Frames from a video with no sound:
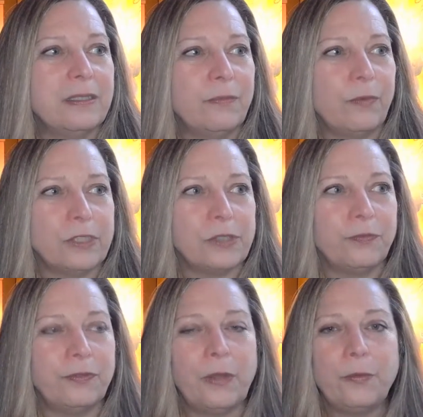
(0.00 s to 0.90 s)
we're just
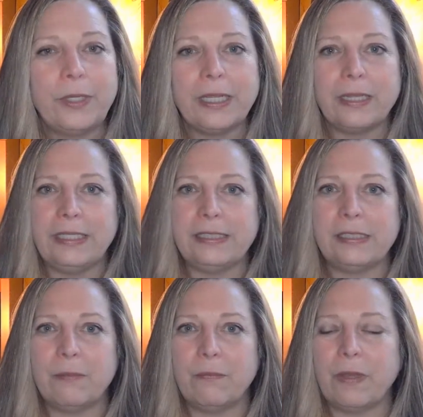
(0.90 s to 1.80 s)
floating in
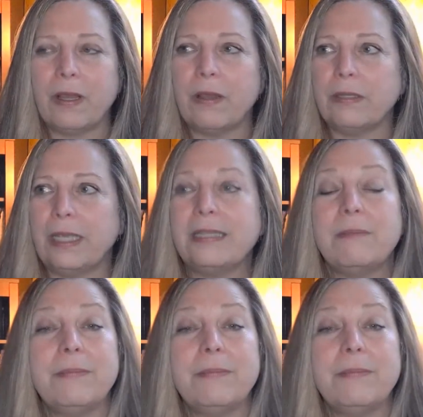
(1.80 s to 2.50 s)
the